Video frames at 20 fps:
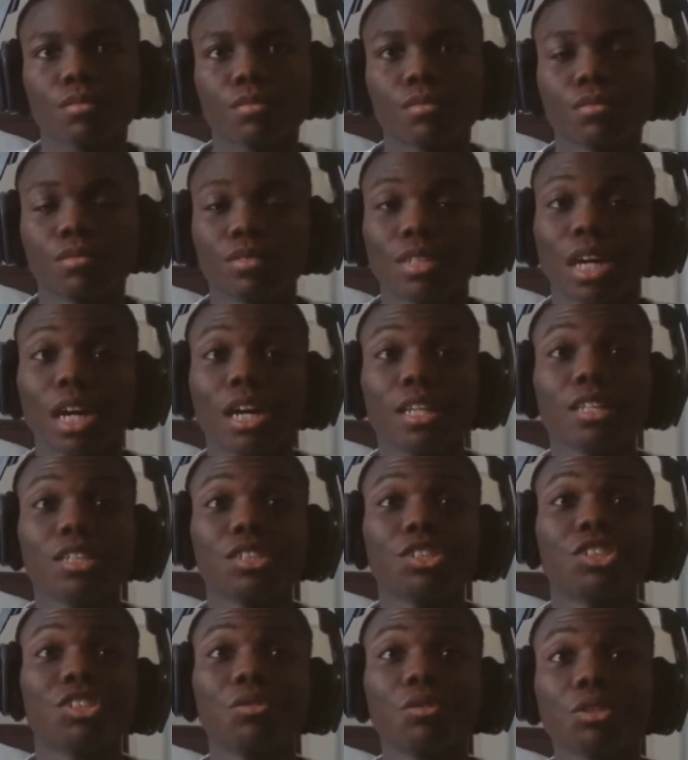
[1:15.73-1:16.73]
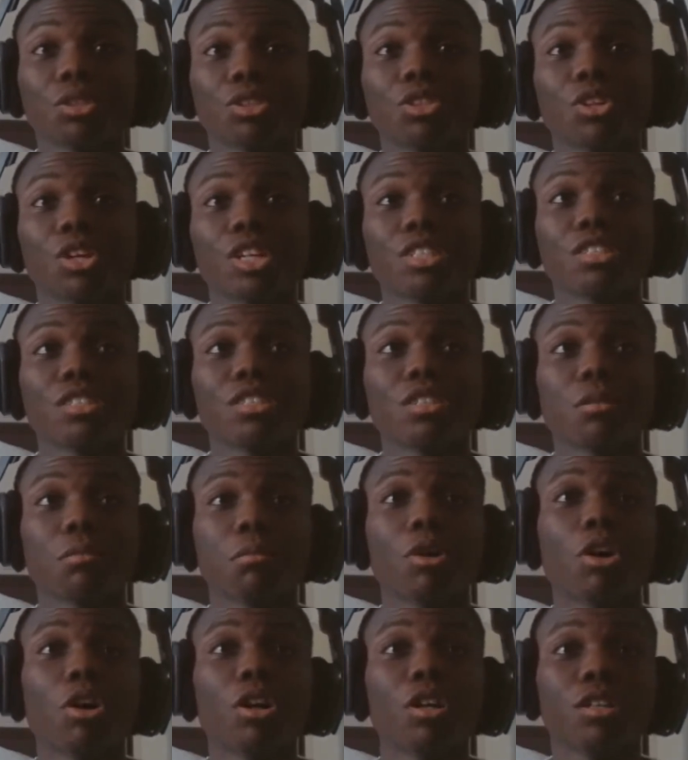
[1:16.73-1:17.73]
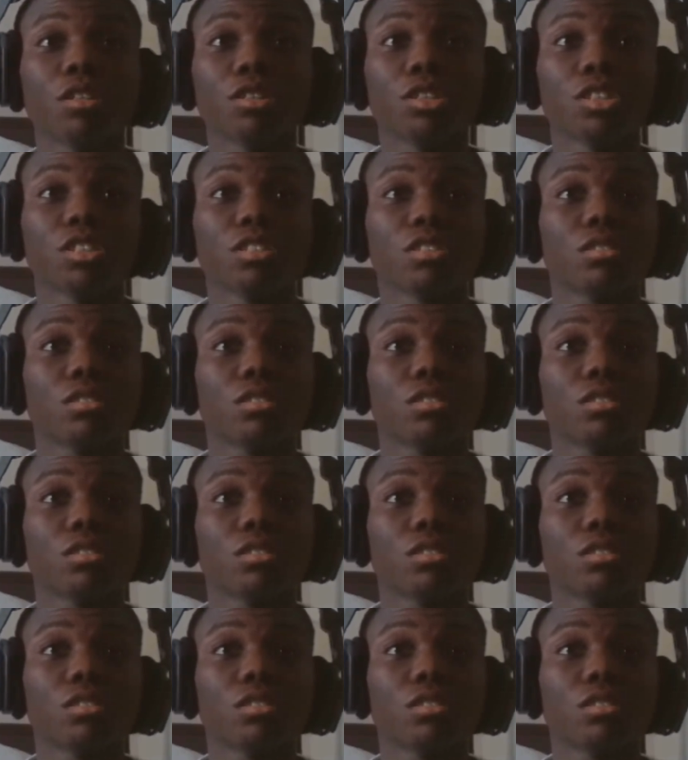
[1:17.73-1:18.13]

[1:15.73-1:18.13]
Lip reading: Nah, this shit was crazy. Lamar is just...